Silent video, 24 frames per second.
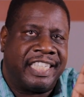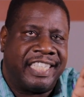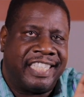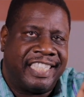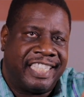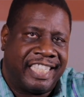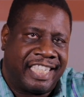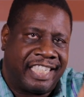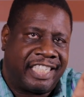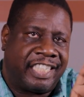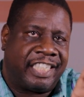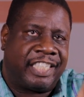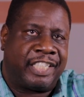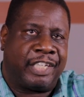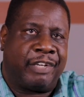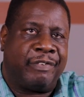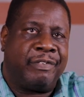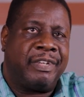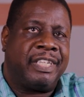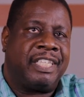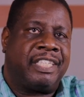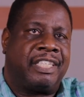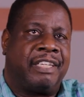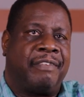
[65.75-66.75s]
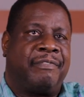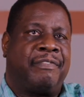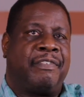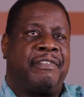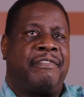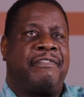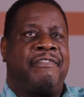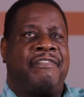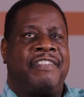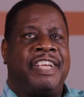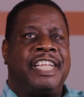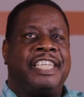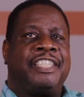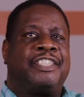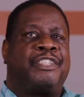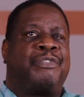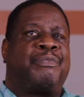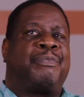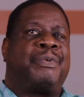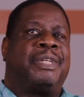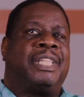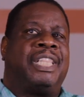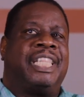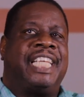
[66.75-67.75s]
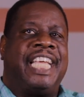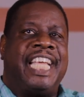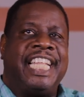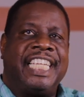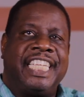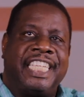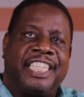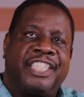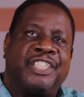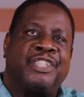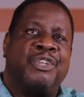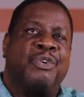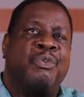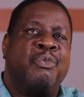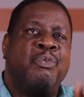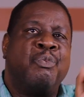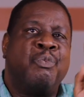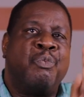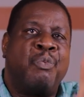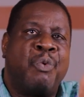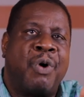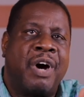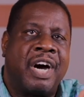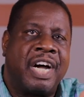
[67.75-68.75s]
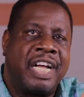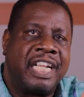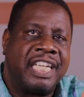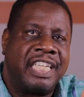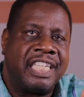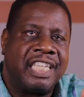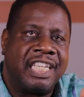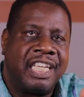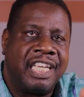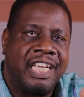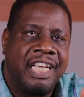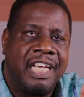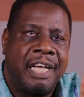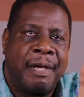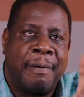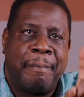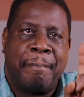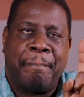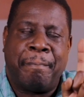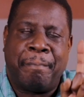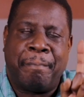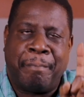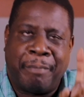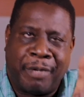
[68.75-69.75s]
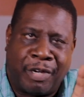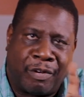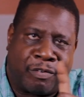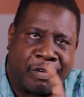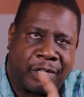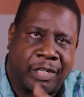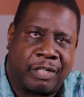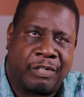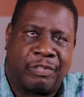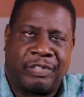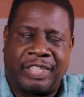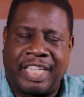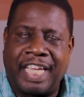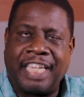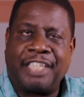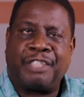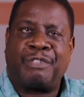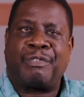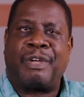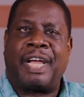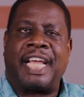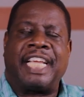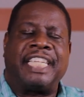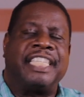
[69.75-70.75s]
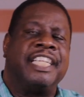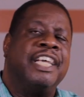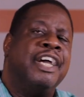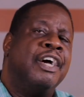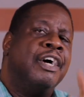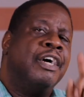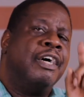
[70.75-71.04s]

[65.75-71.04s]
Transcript: this series of events related to one miracle. That's right.